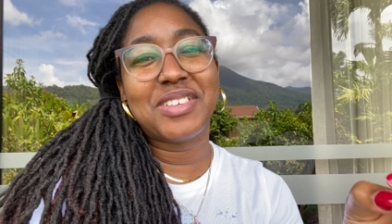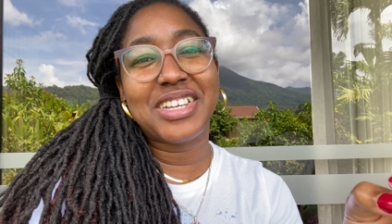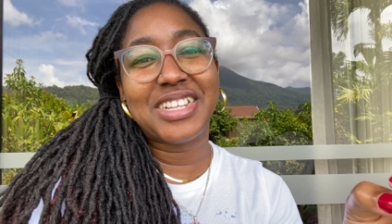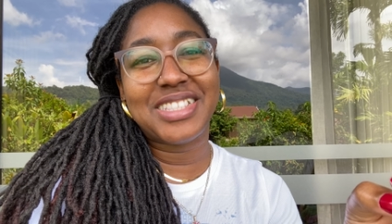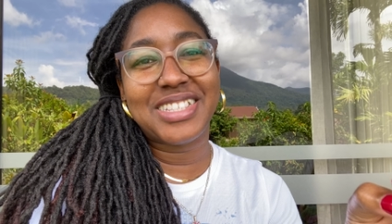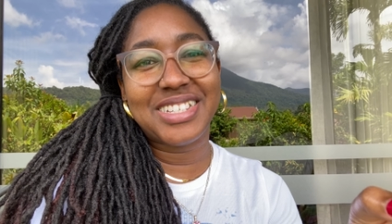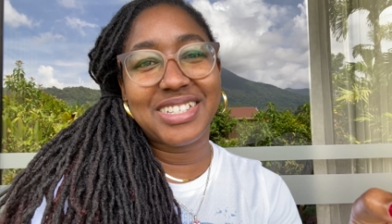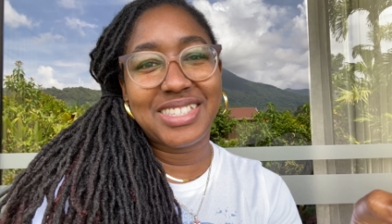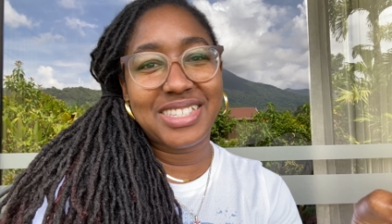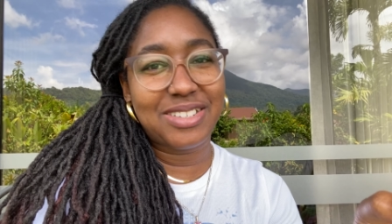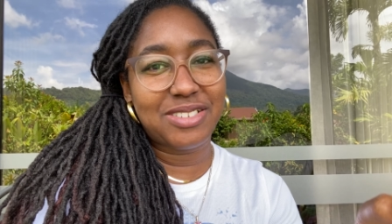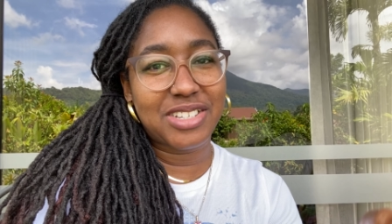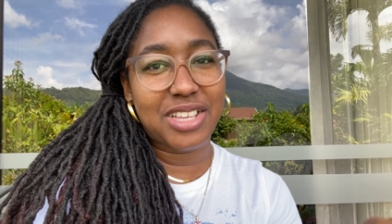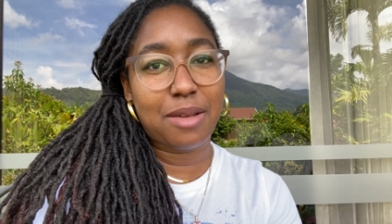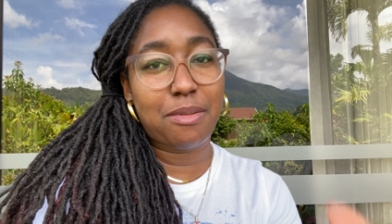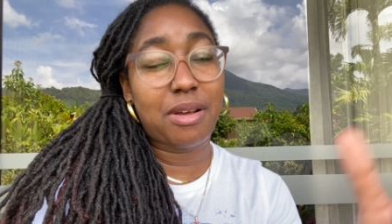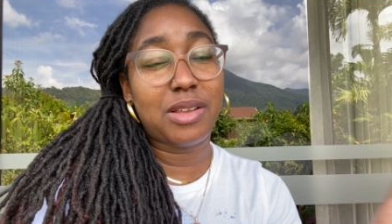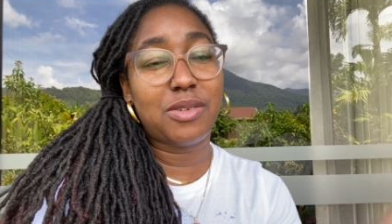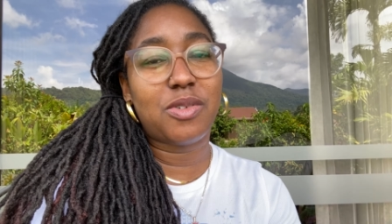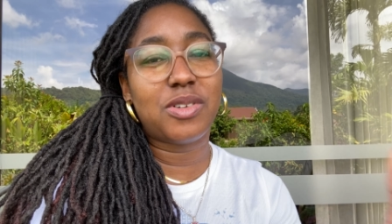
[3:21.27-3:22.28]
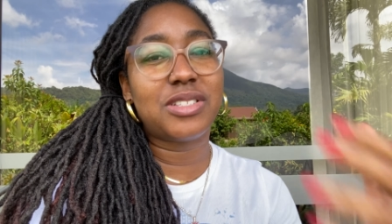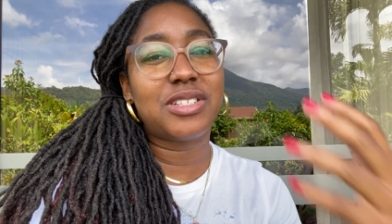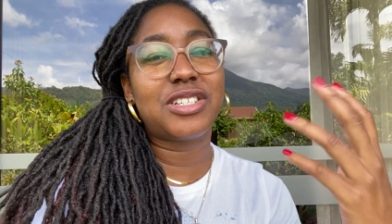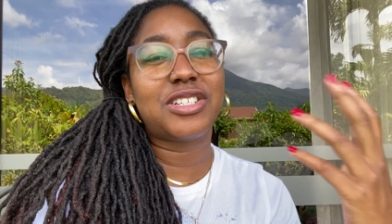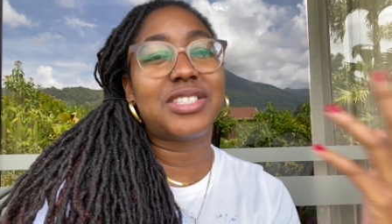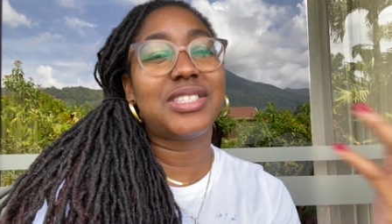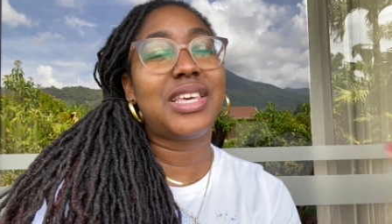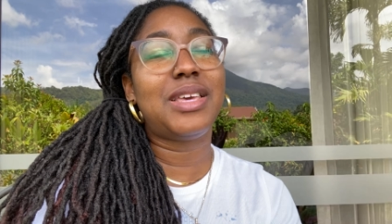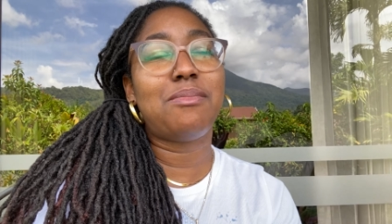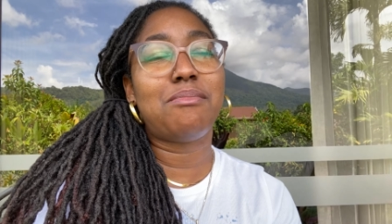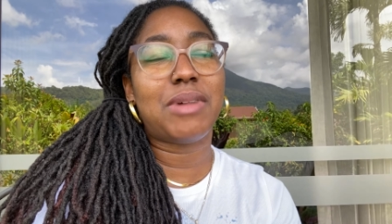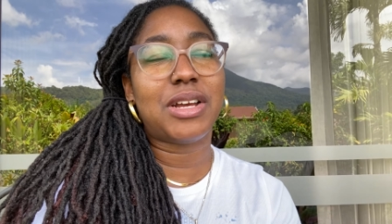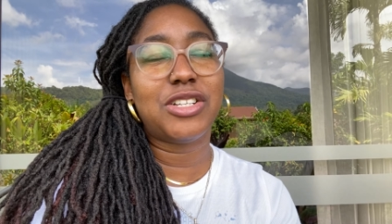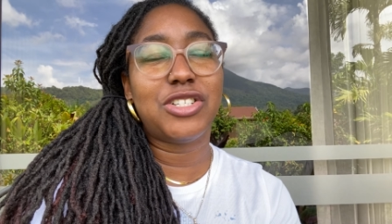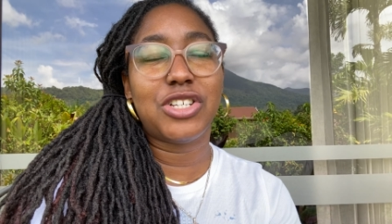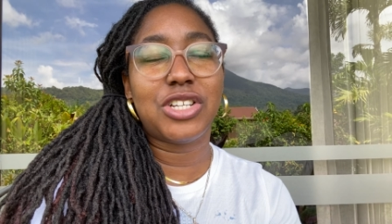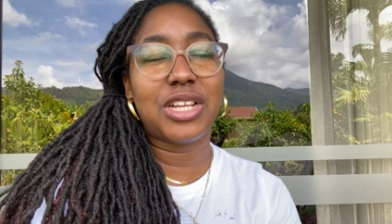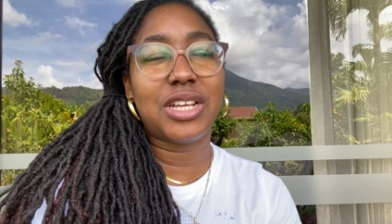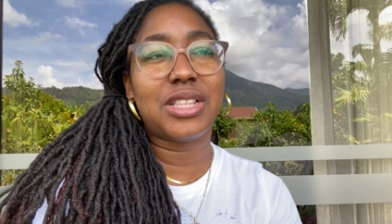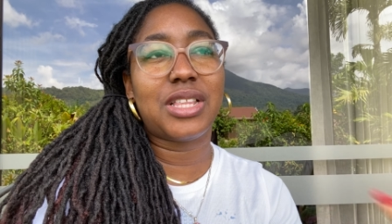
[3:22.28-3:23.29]
in this series, I probably won't just keep
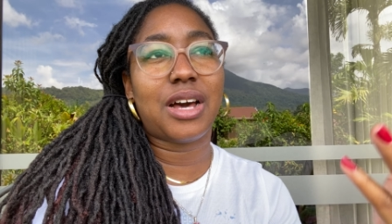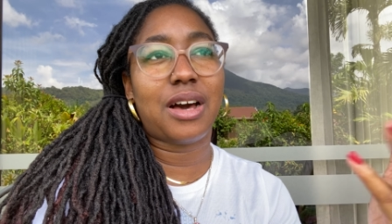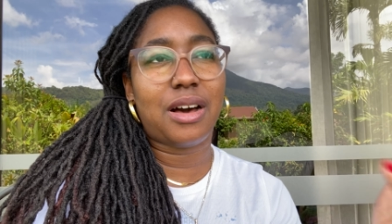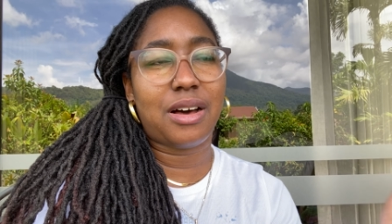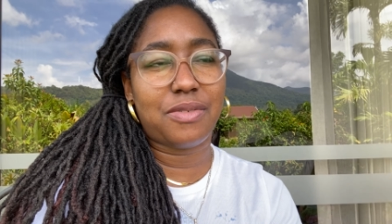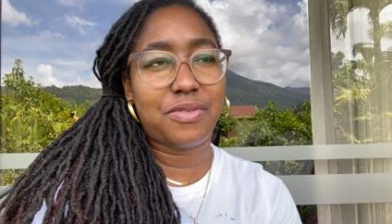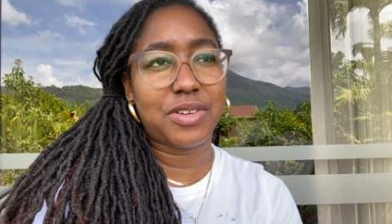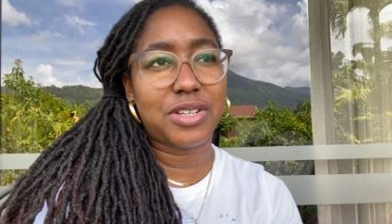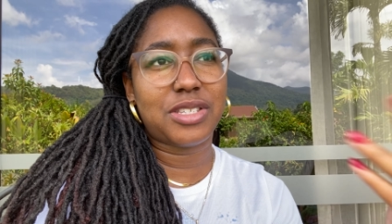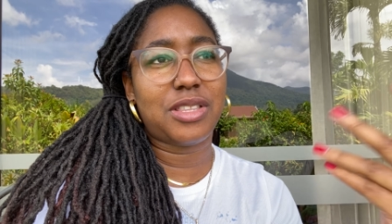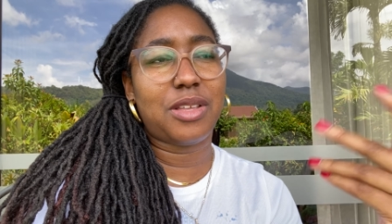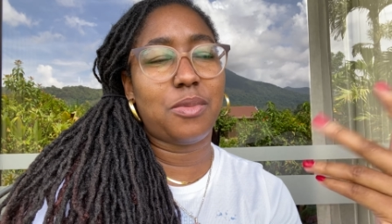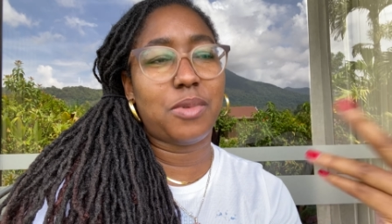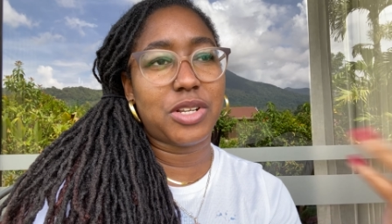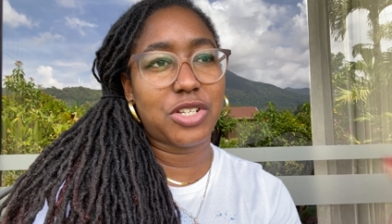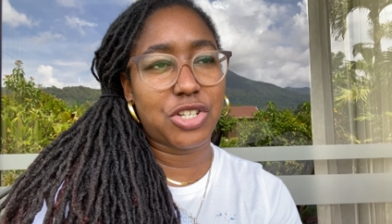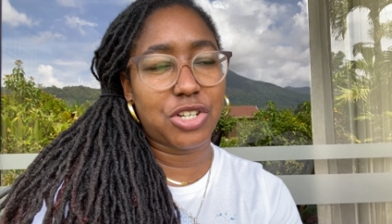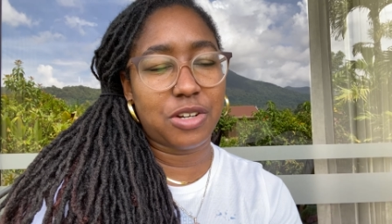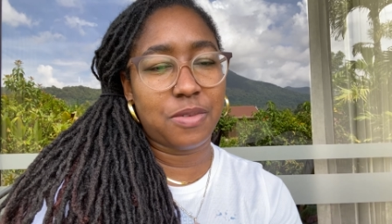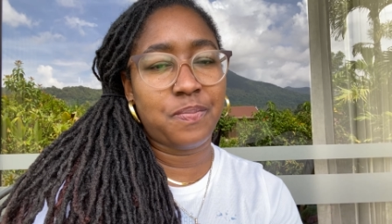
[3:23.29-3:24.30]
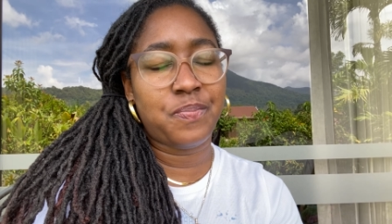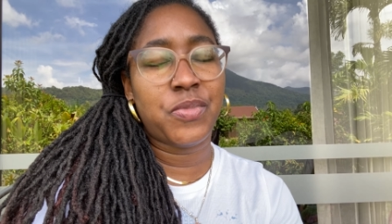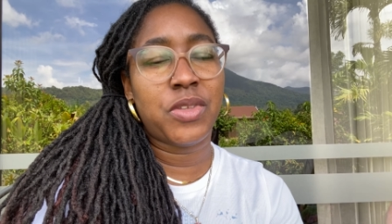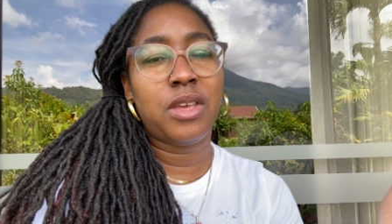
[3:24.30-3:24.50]
mentioning The Office, The Witcher.